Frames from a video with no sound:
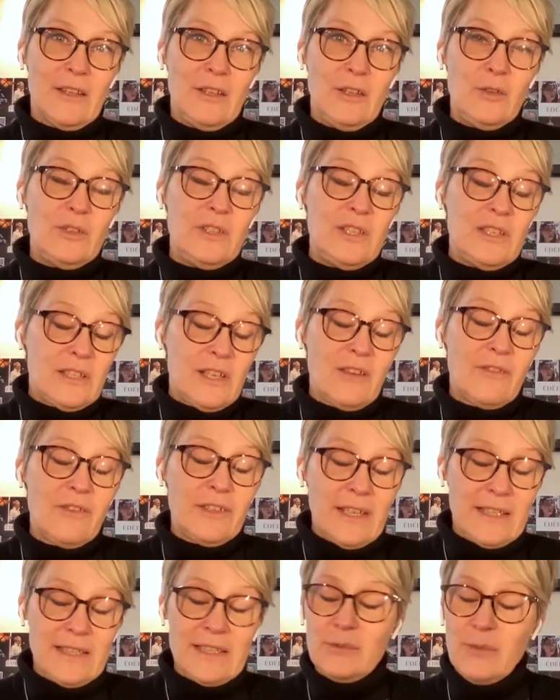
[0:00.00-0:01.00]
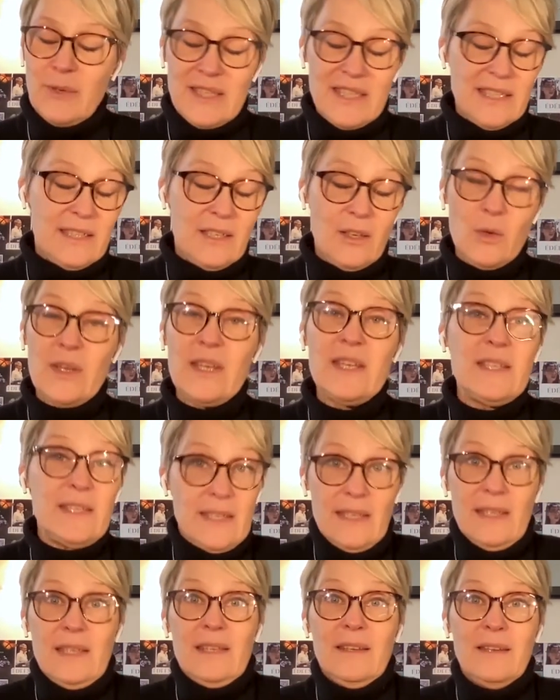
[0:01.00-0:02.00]
you discover that it was so
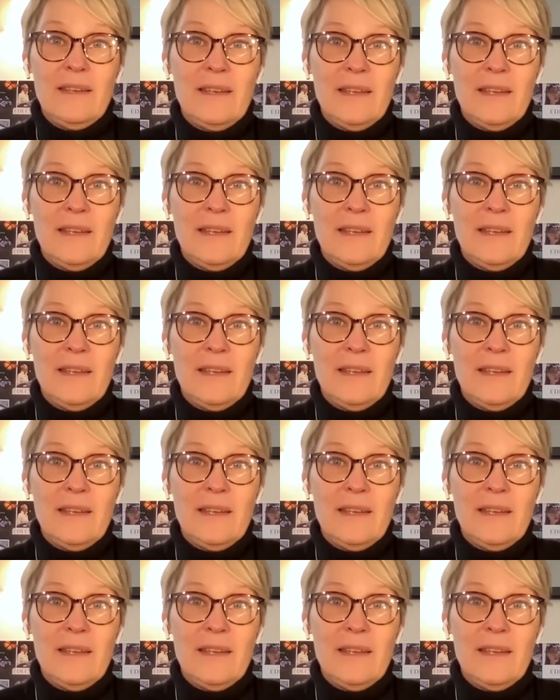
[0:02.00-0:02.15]
easy.